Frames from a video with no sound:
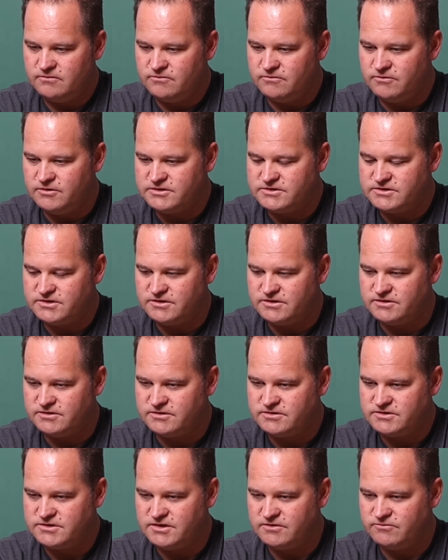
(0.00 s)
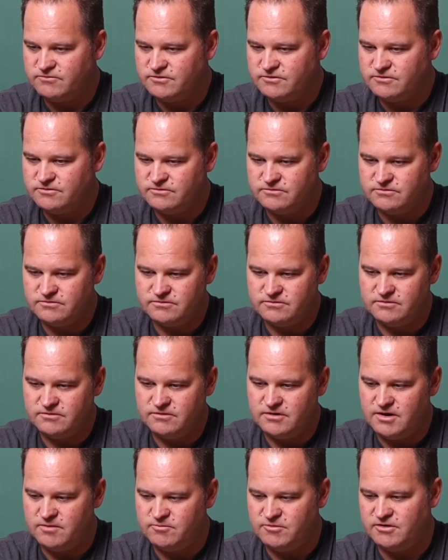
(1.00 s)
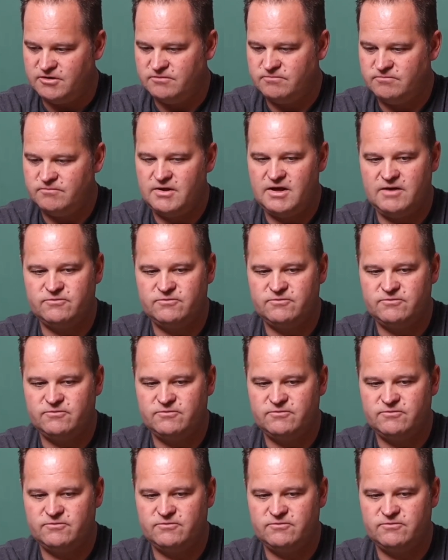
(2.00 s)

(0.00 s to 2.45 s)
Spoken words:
Reset, save the load. I mean,